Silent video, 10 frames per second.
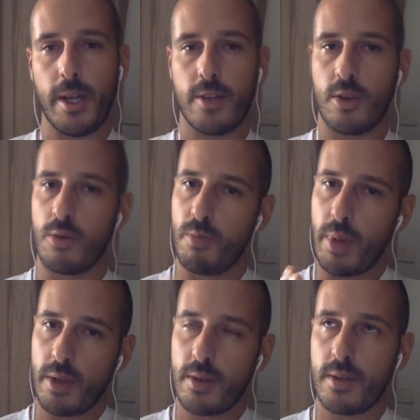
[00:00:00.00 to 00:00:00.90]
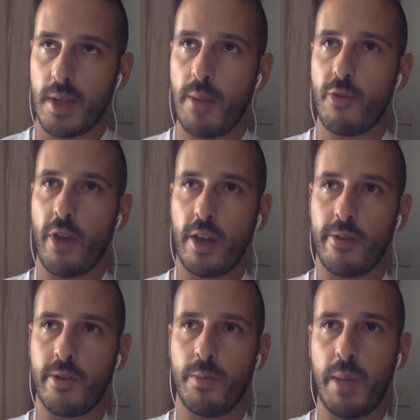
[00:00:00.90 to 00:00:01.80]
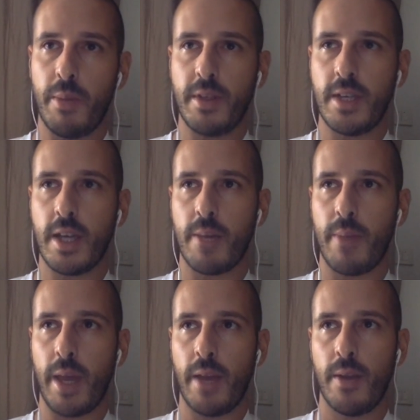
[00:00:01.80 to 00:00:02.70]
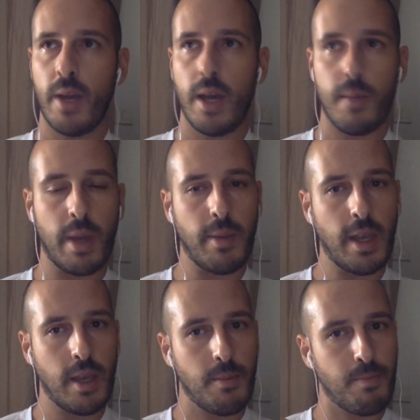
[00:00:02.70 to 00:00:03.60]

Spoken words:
So keep track of your PPC campaign. Maybe